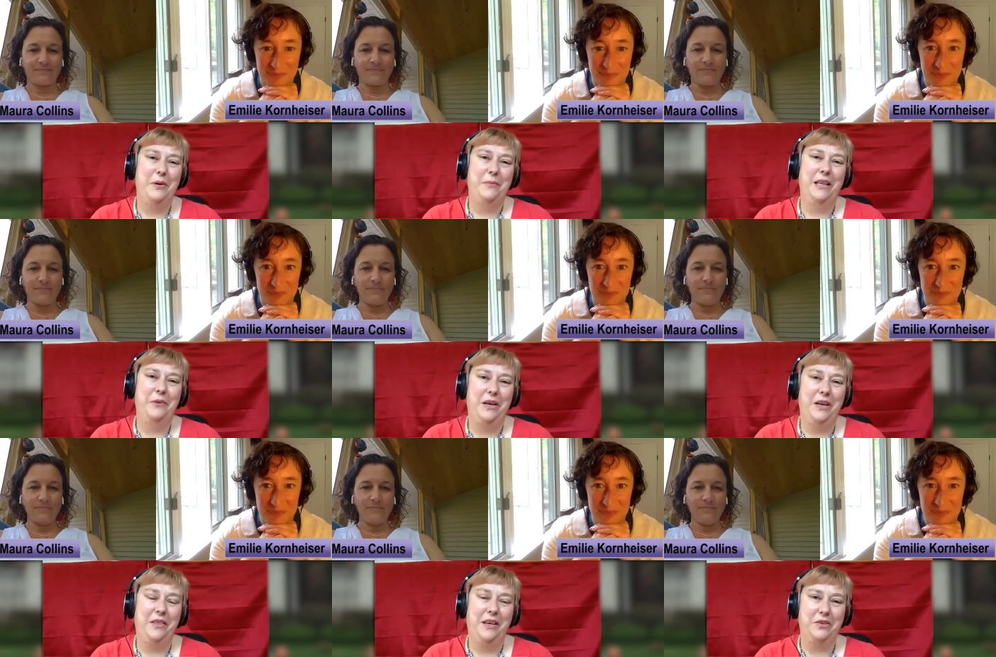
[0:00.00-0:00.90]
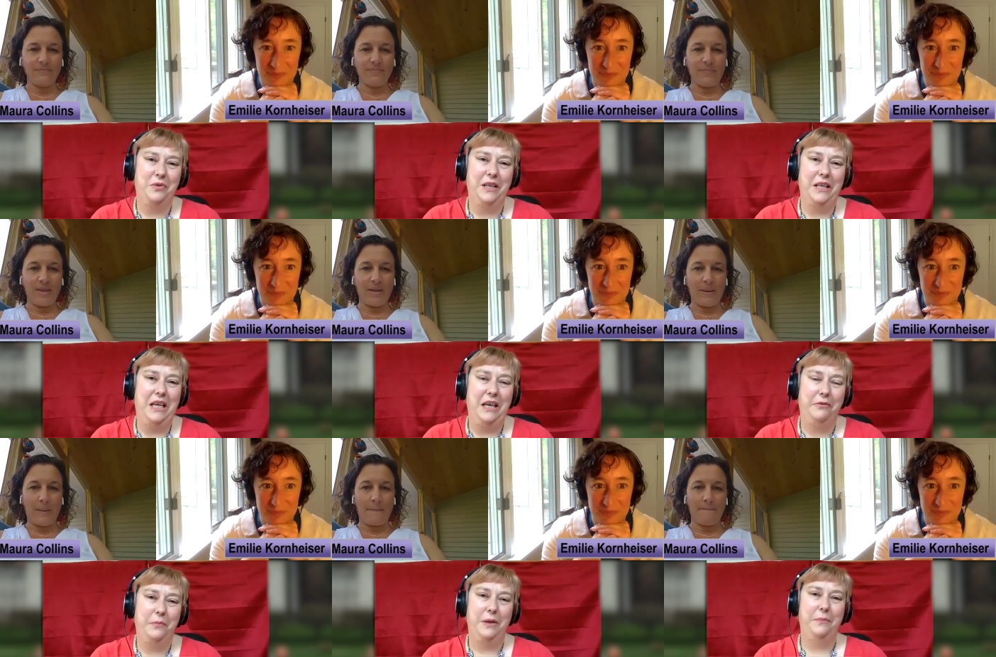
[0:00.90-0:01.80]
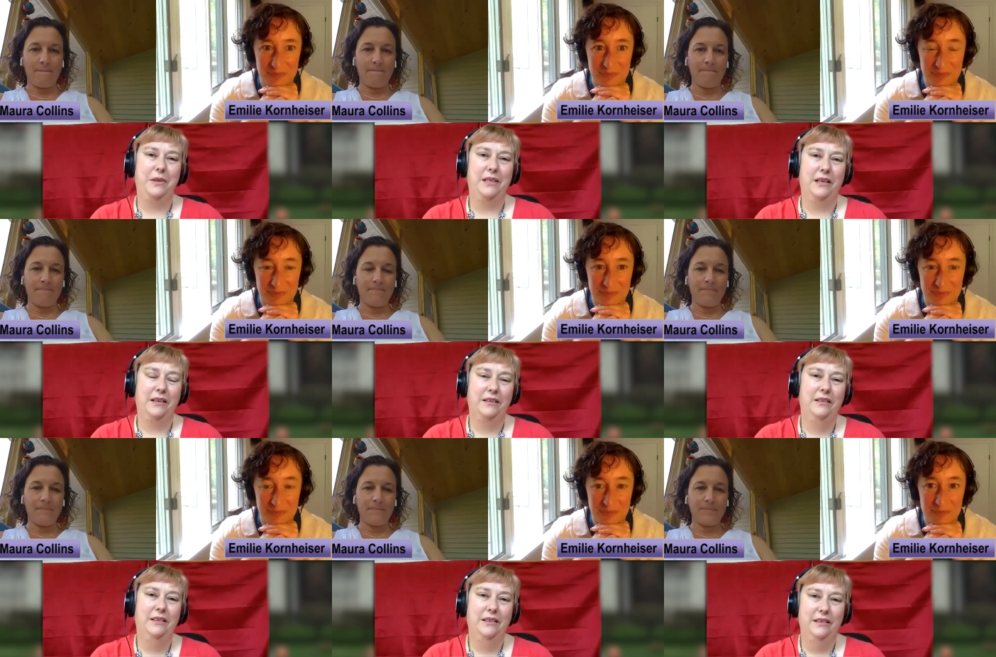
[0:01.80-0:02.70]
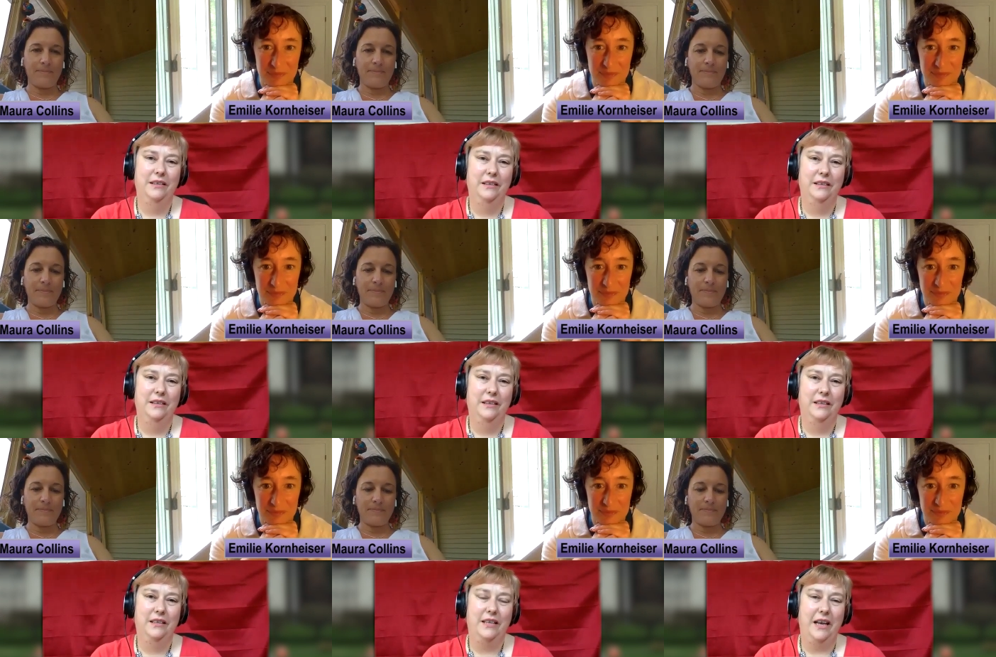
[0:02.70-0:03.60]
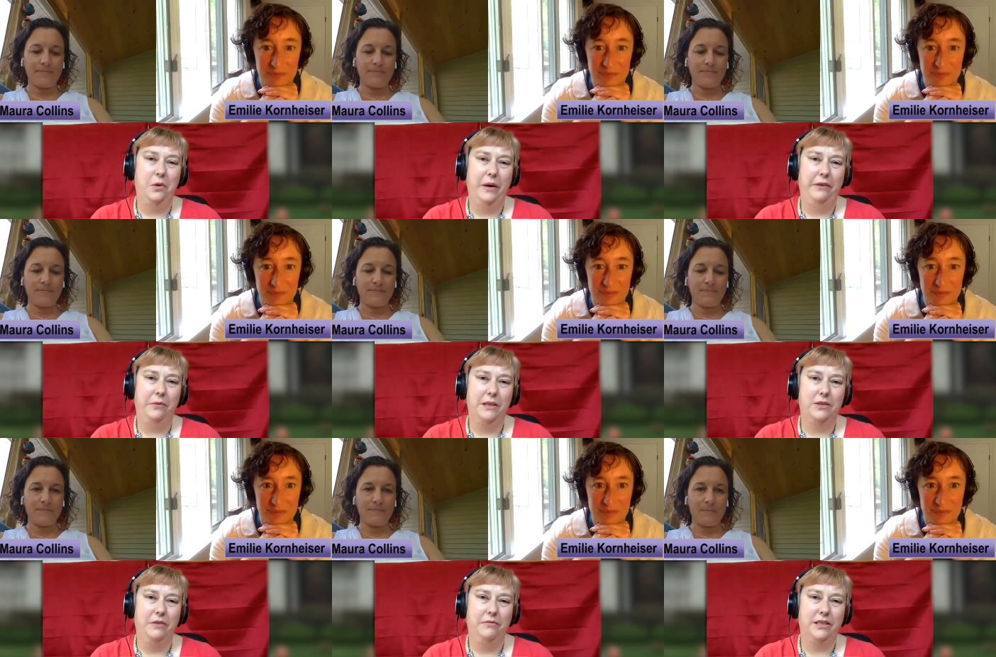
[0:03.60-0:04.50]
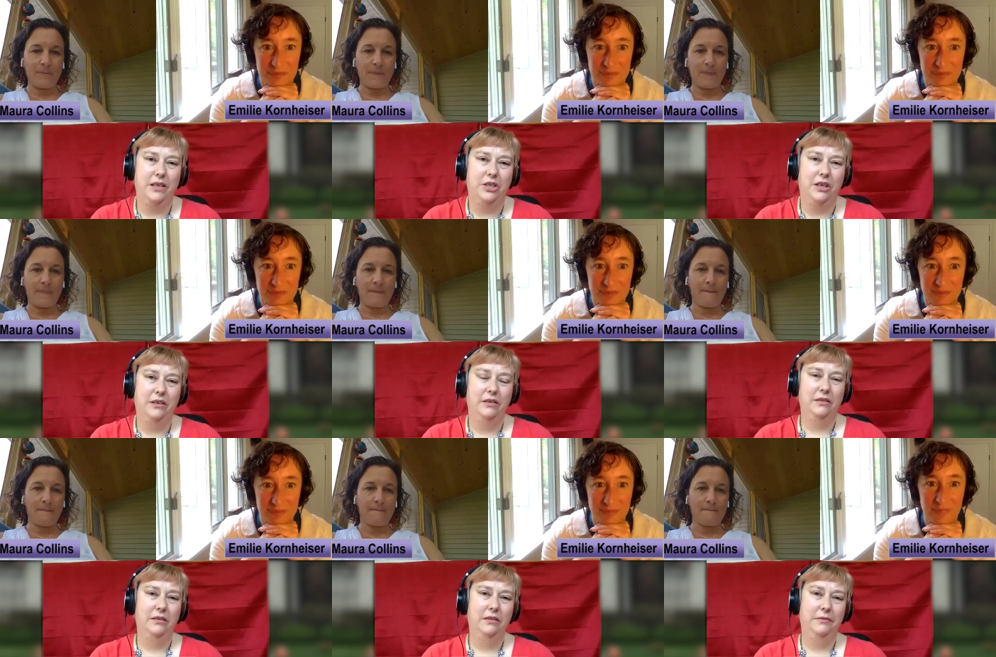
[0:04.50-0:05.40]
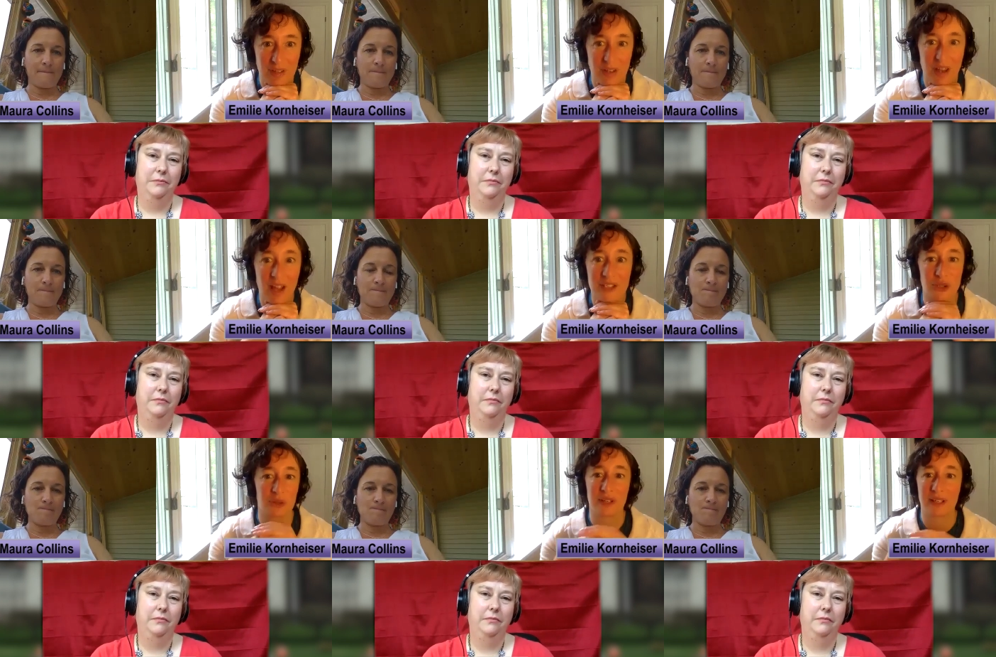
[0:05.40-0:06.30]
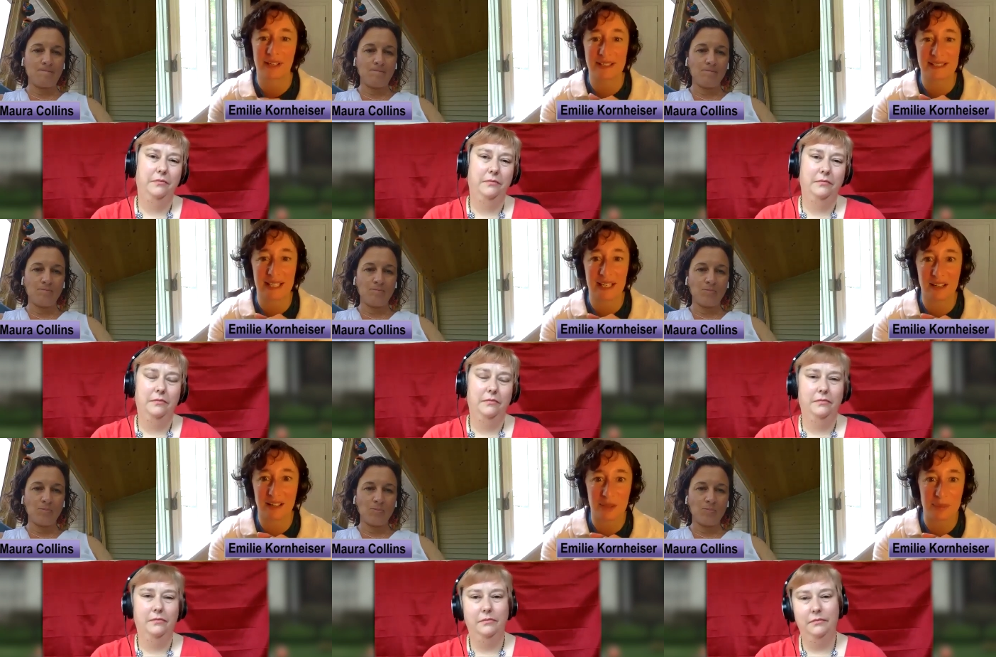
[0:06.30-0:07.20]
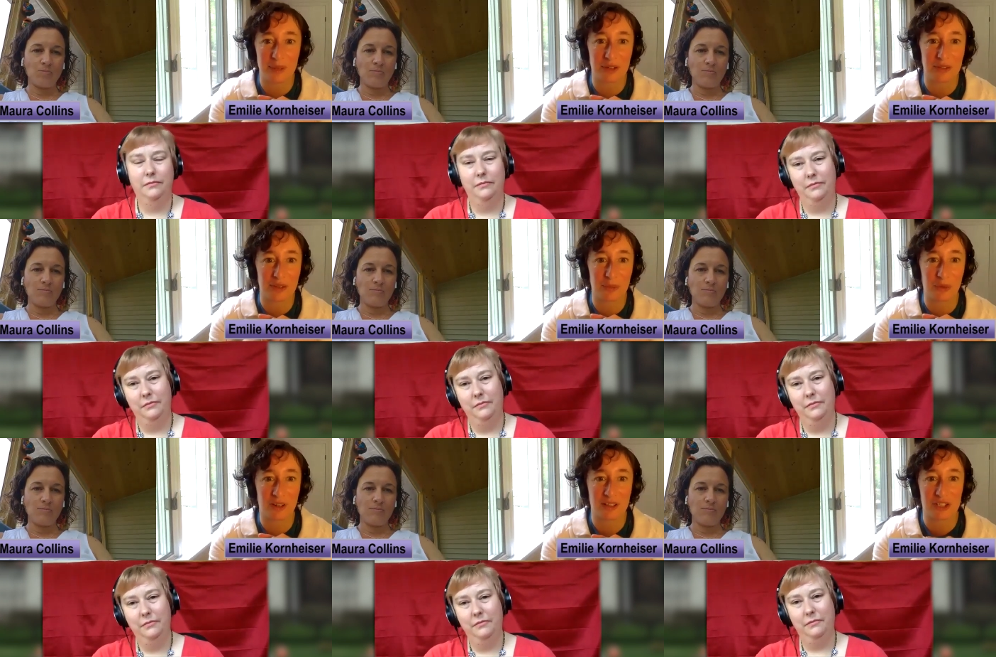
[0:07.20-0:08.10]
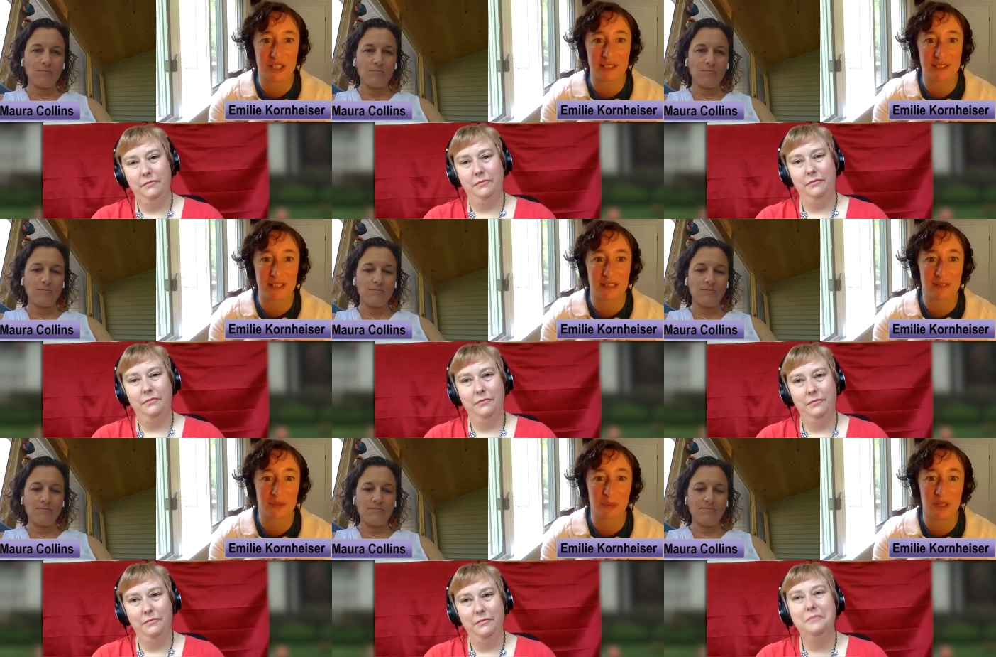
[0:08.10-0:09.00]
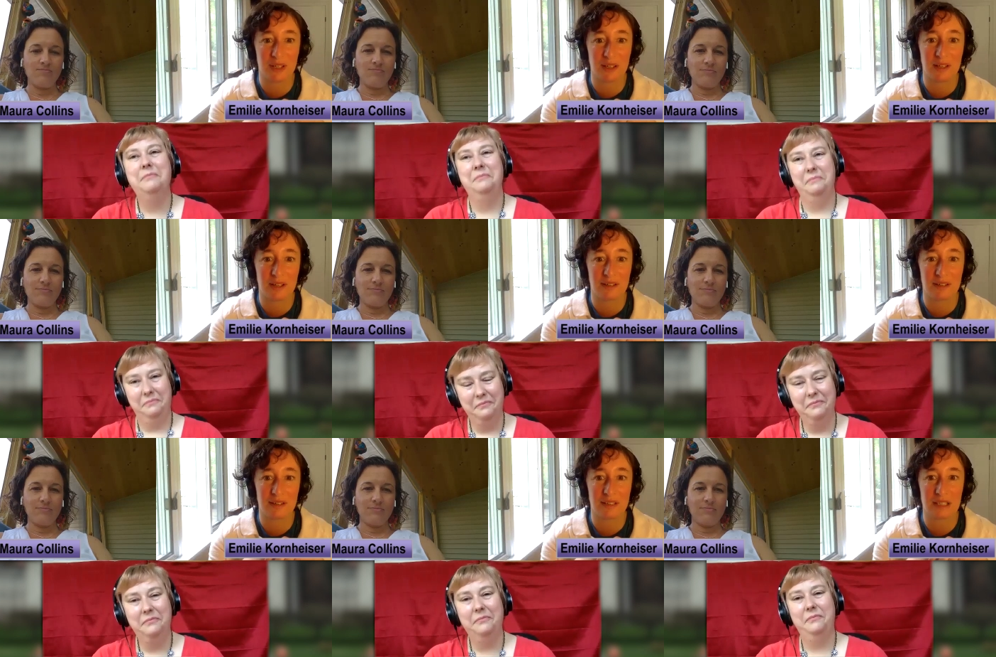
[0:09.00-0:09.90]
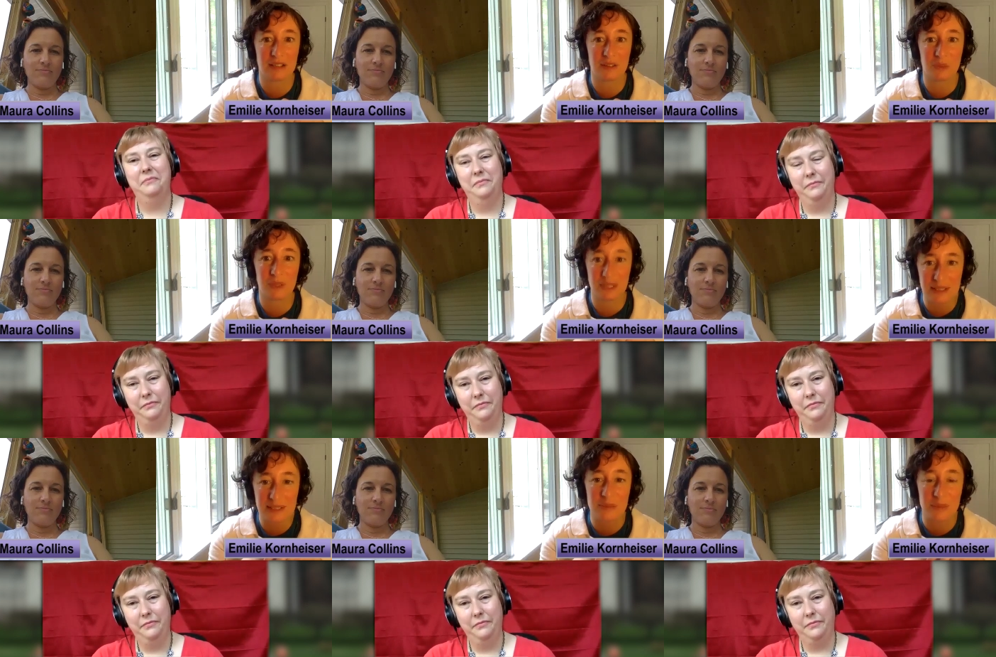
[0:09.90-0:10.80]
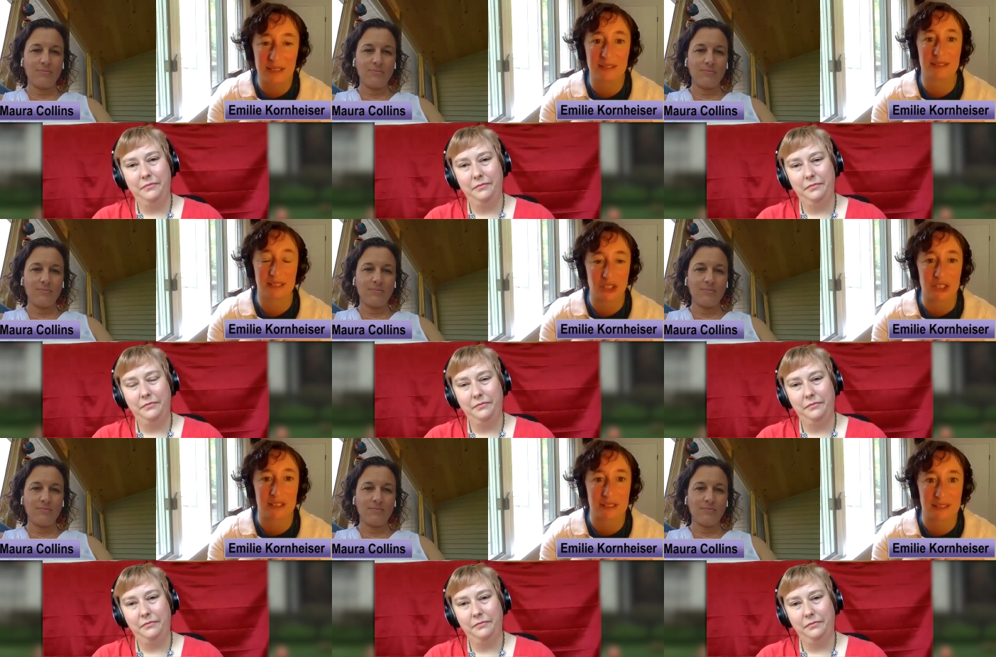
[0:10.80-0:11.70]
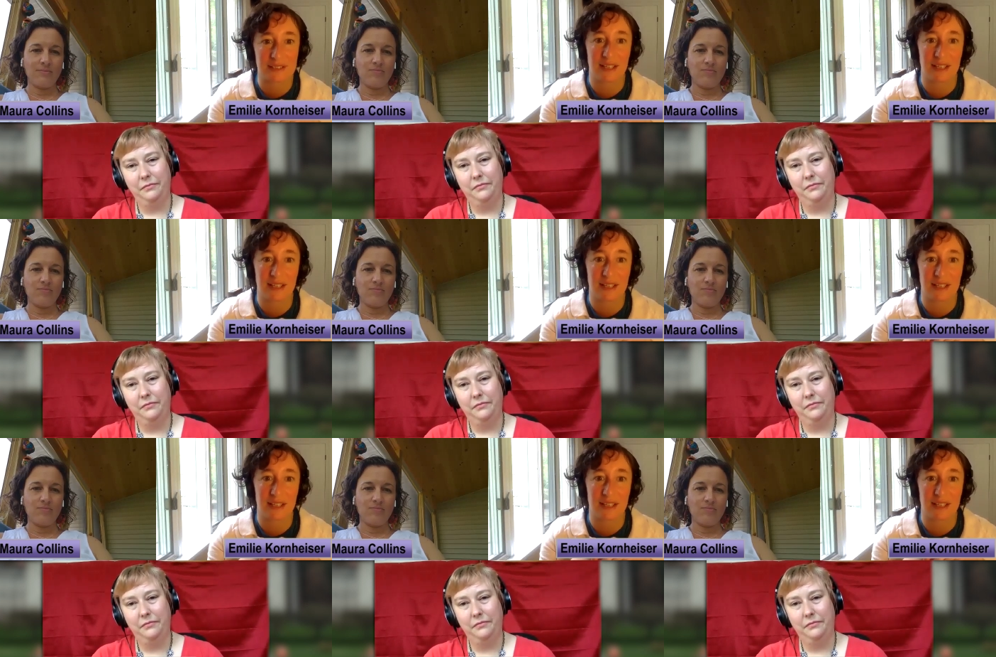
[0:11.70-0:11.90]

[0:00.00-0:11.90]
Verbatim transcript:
Speaker 1: Emily? What do you think is really key for people to to take away from this conversation?
Speaker 2: I don't think I could say it any better than Maura just did. We we need to make decisions